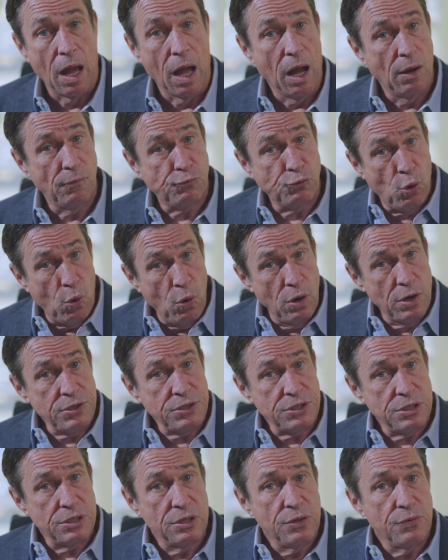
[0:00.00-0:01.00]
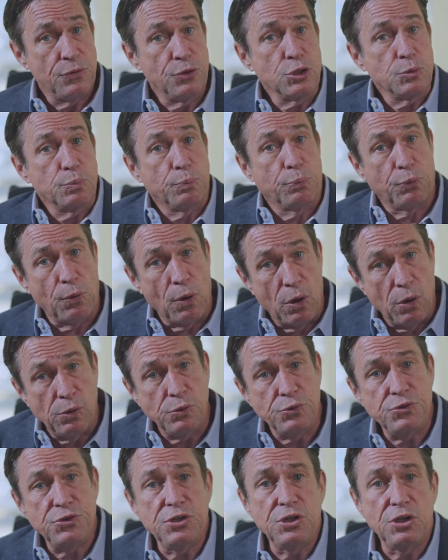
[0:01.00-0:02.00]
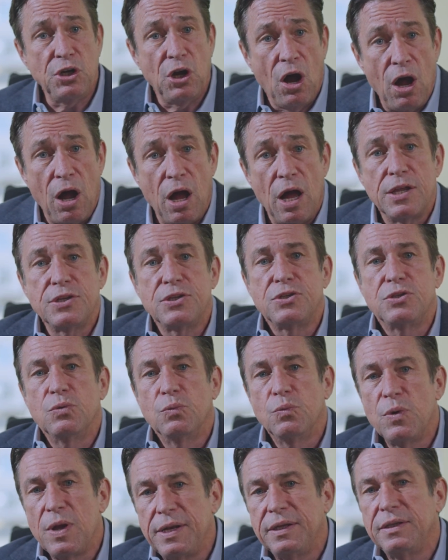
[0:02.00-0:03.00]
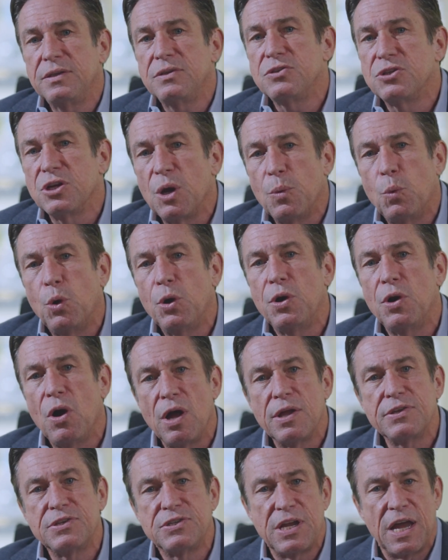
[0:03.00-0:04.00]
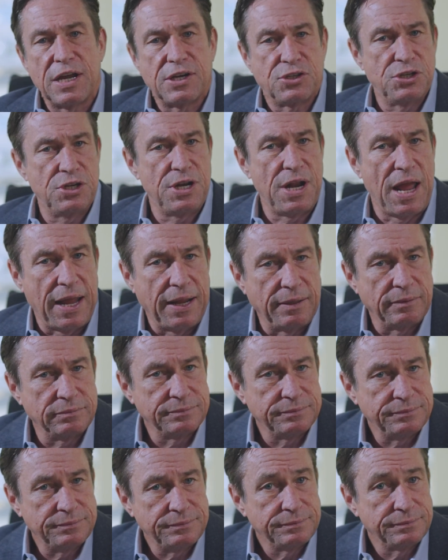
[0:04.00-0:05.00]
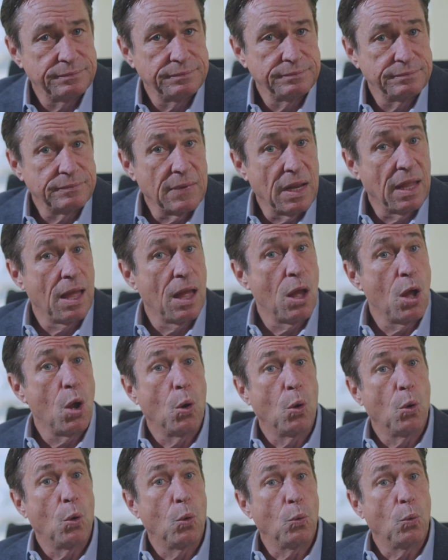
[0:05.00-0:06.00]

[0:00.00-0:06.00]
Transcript: Of course, there's pros and cons to renting to someone on Section 8.